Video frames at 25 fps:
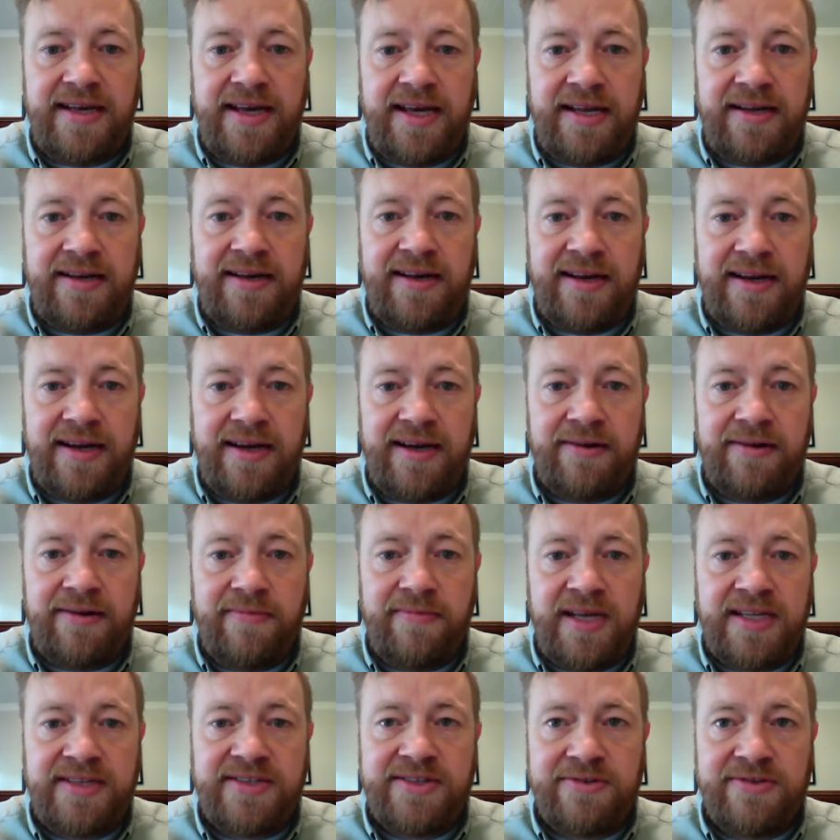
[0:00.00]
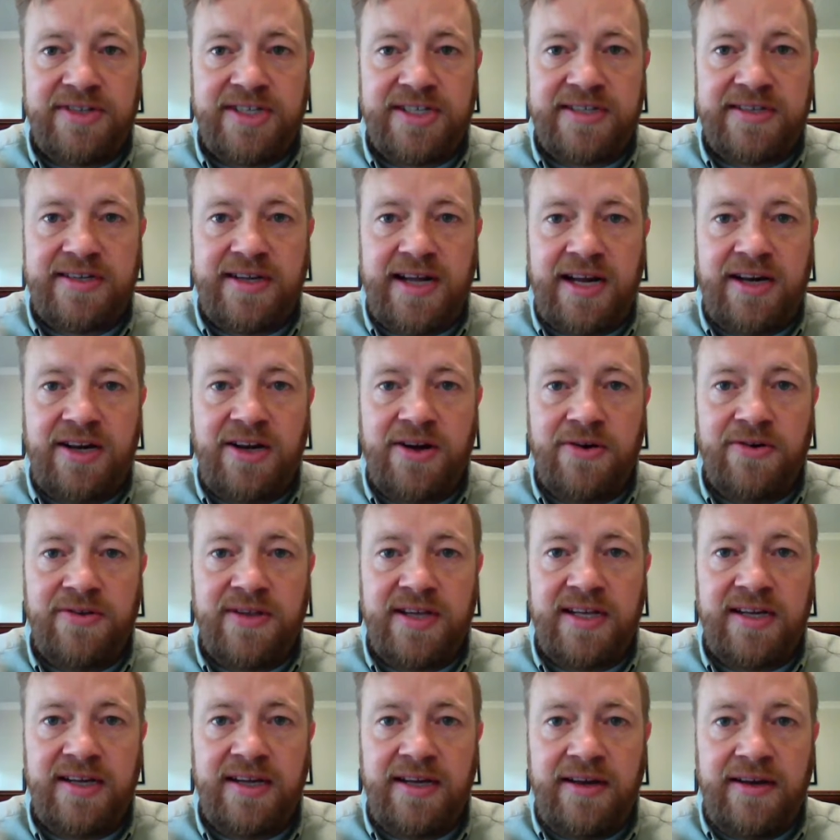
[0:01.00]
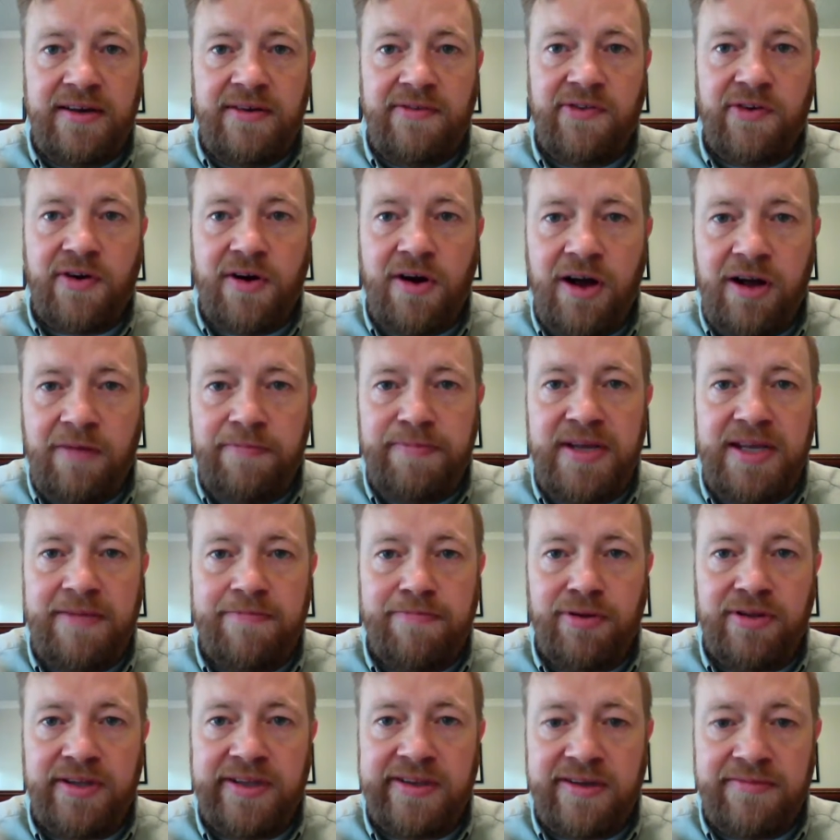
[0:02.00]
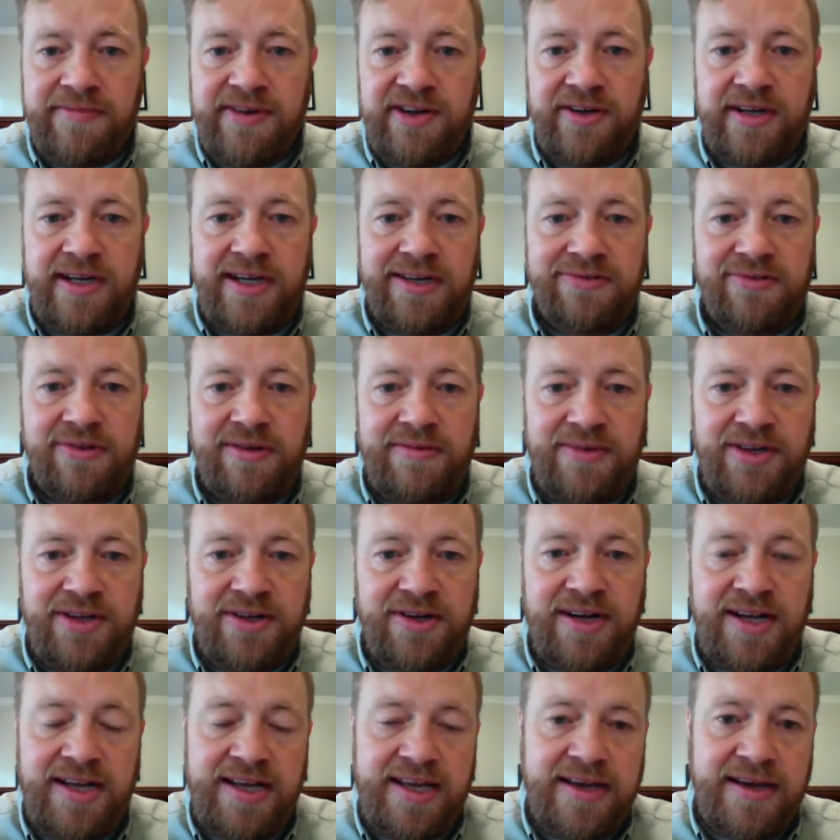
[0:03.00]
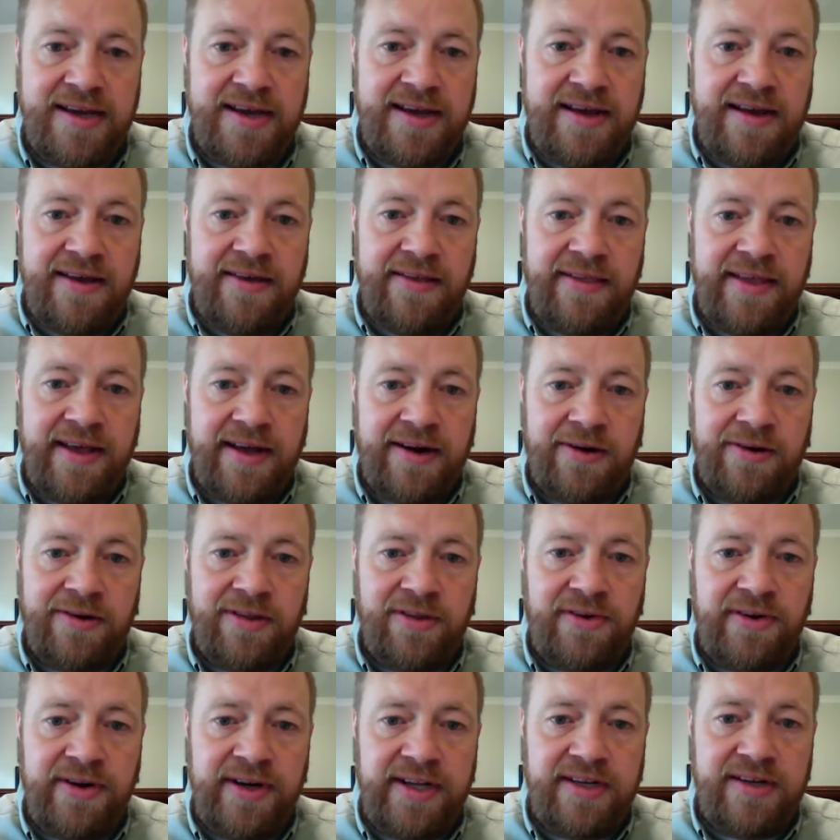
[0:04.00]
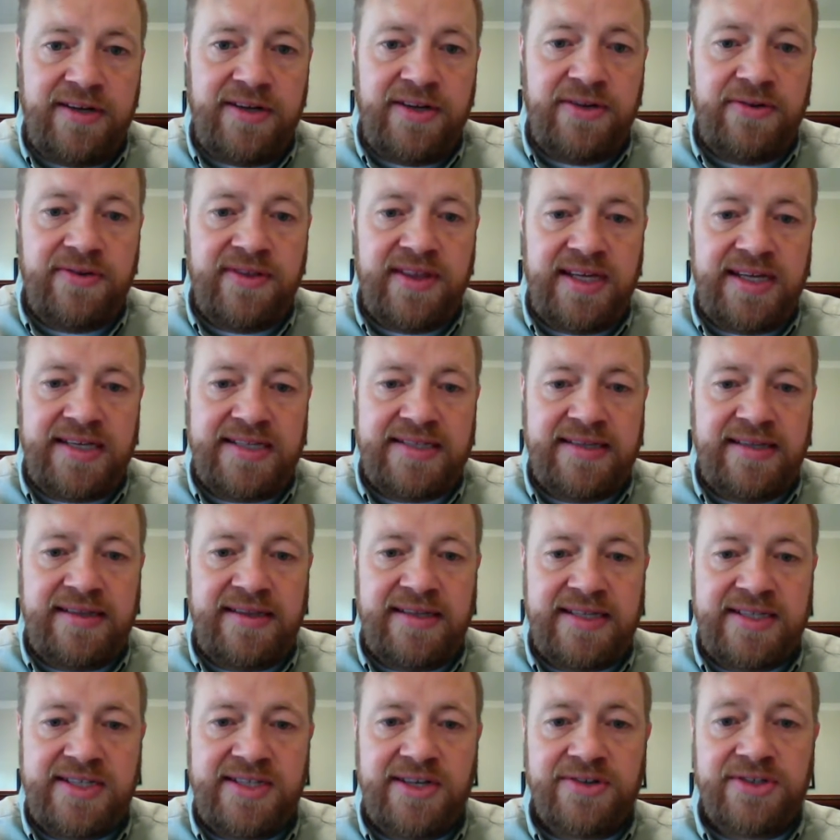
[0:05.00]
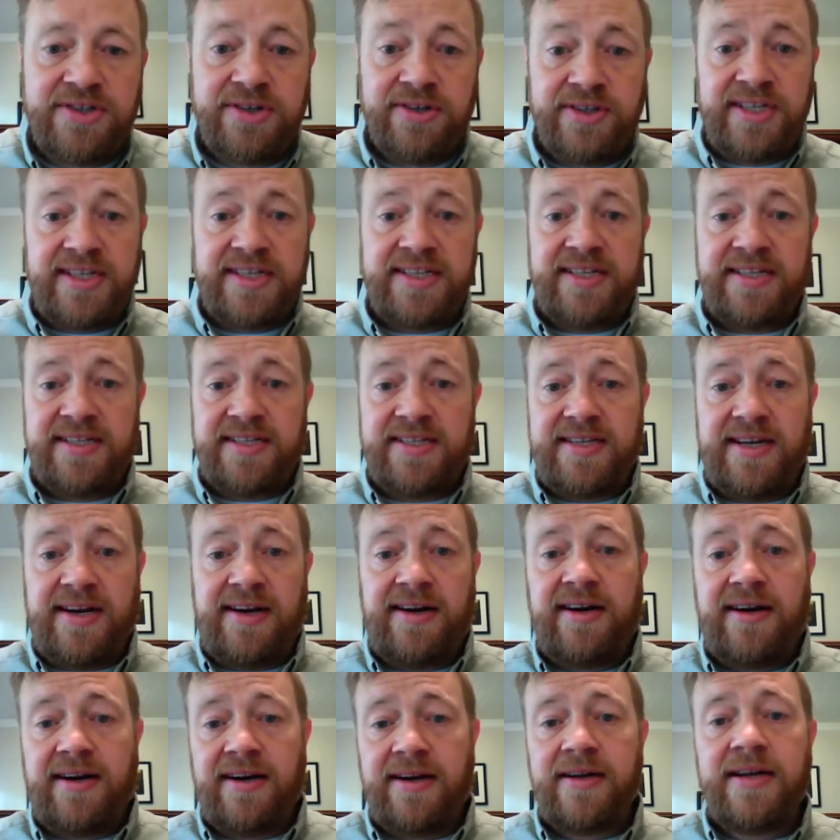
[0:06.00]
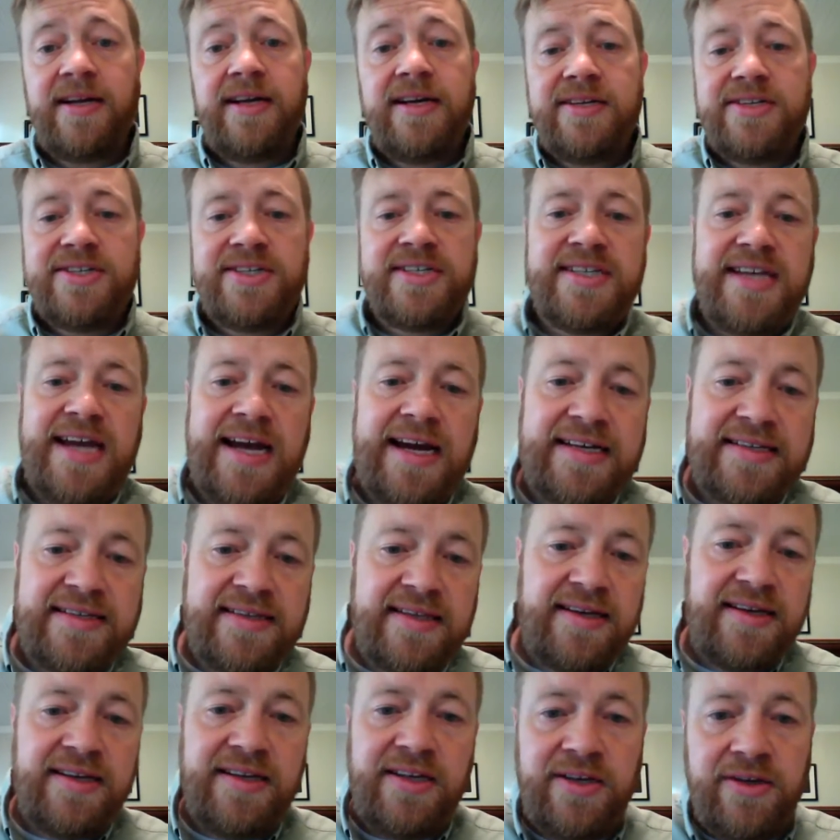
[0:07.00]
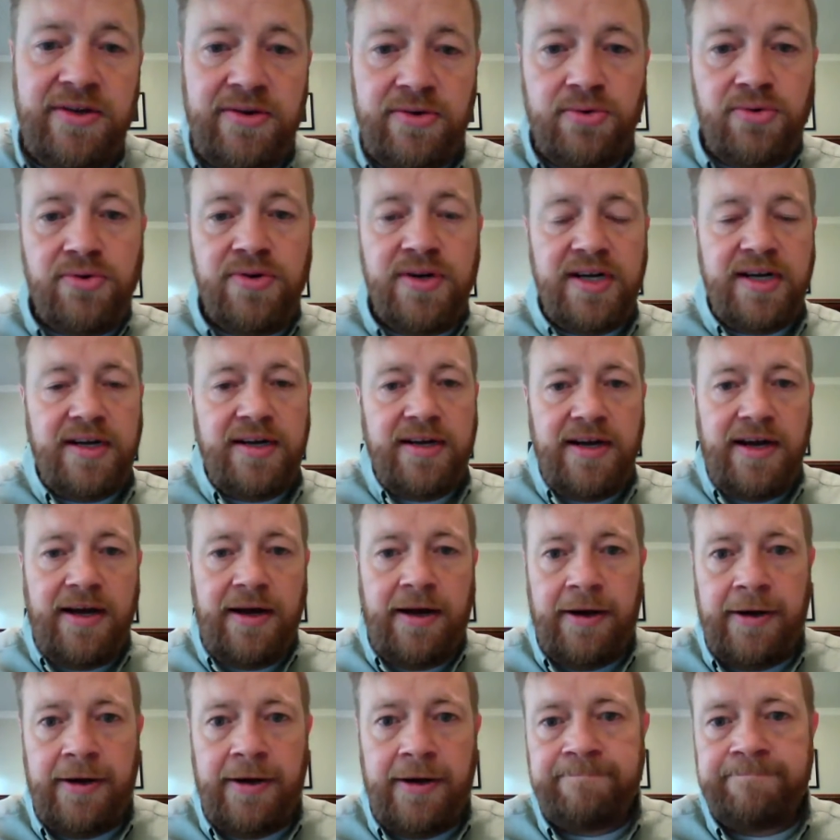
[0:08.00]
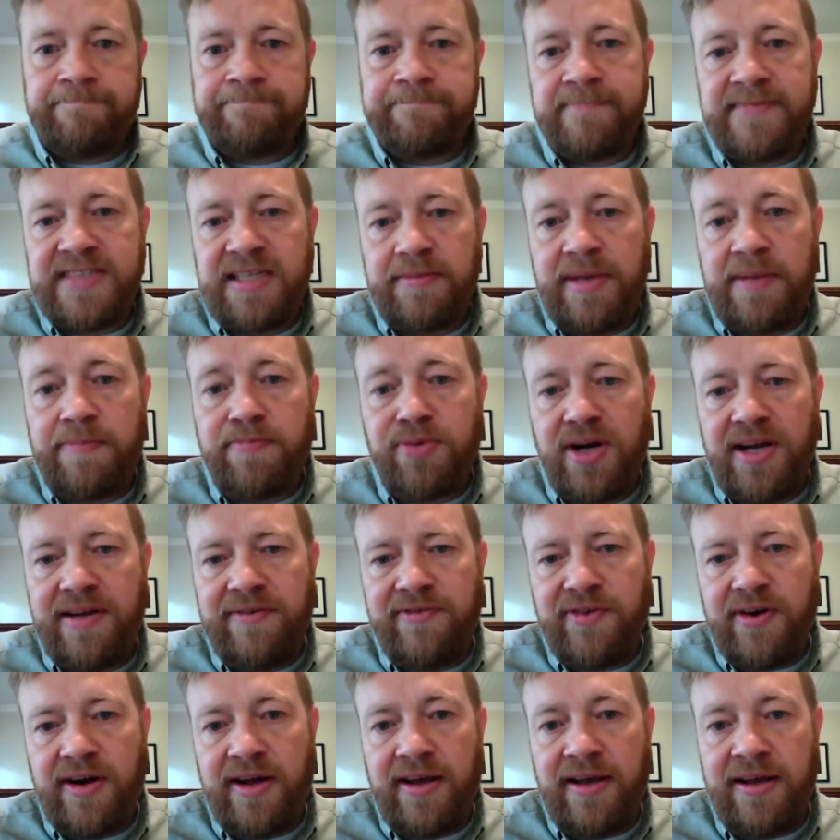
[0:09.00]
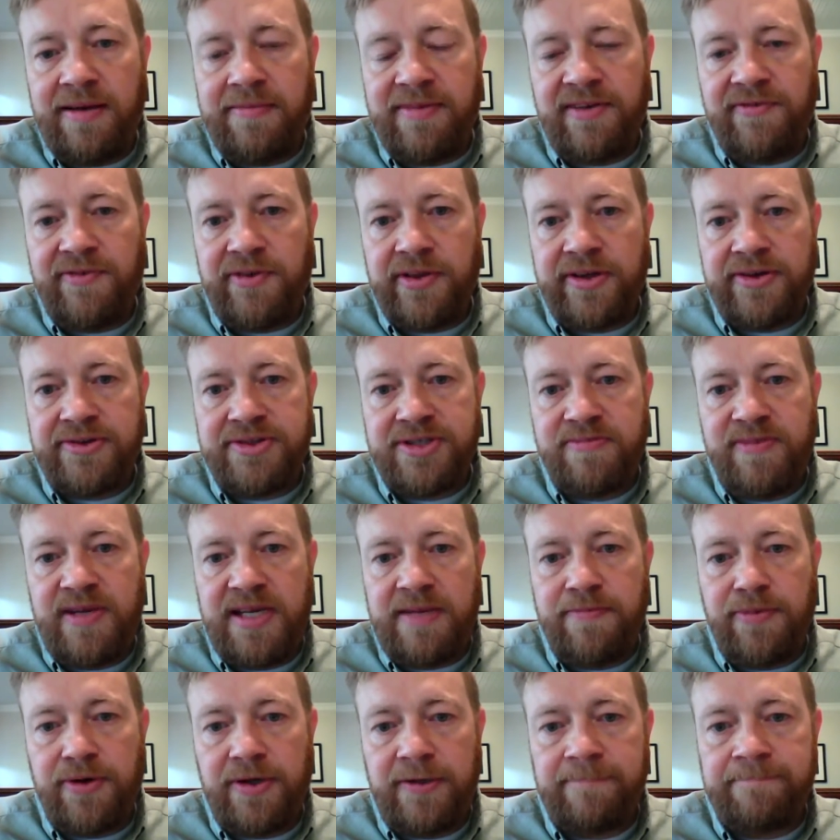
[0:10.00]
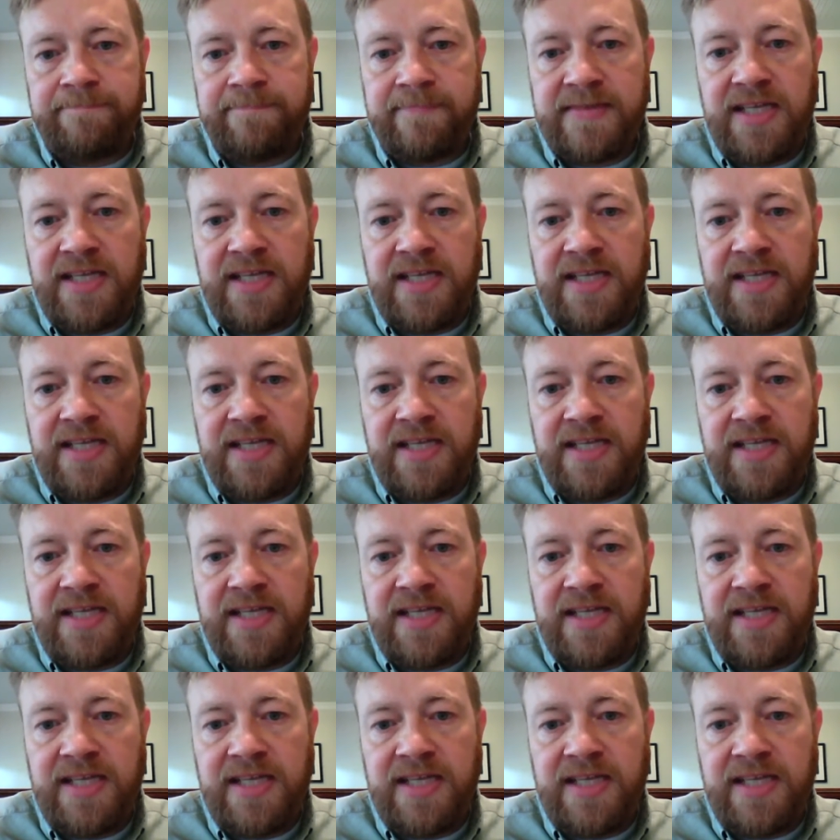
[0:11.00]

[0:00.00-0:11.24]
And so just I know that for all people in the mental health community that are learning to do things in this social distance era, just ask that you be praying for him and for those people.